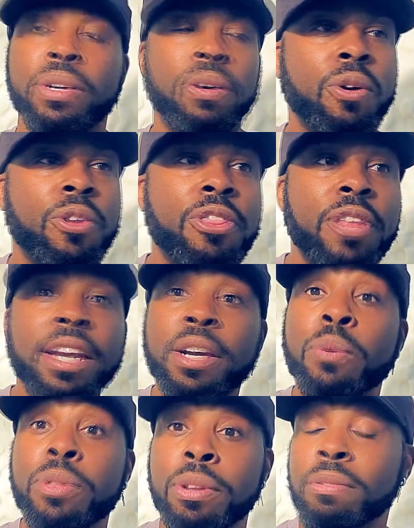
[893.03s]
You're
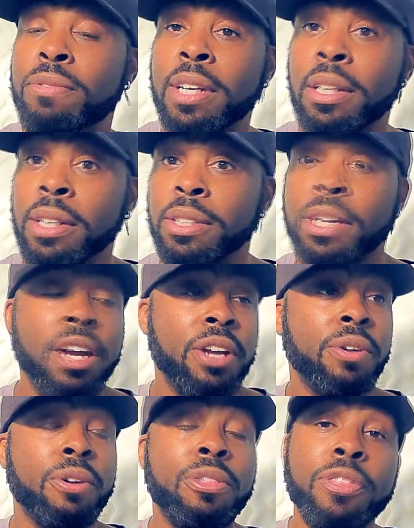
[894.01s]
authentic with your feelings.
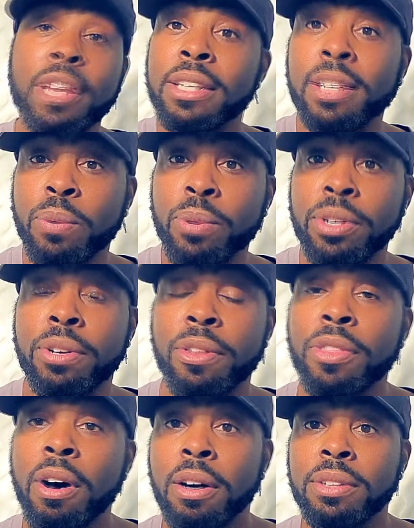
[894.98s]
You're authentic with your
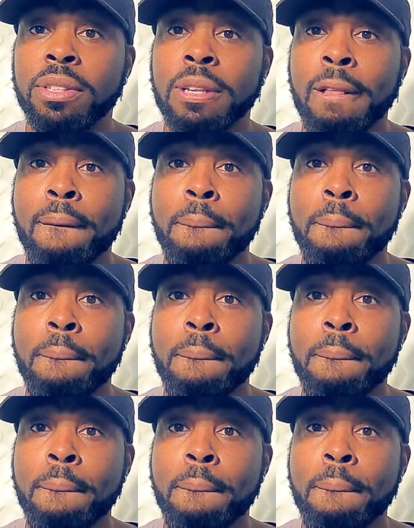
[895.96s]
thoughts.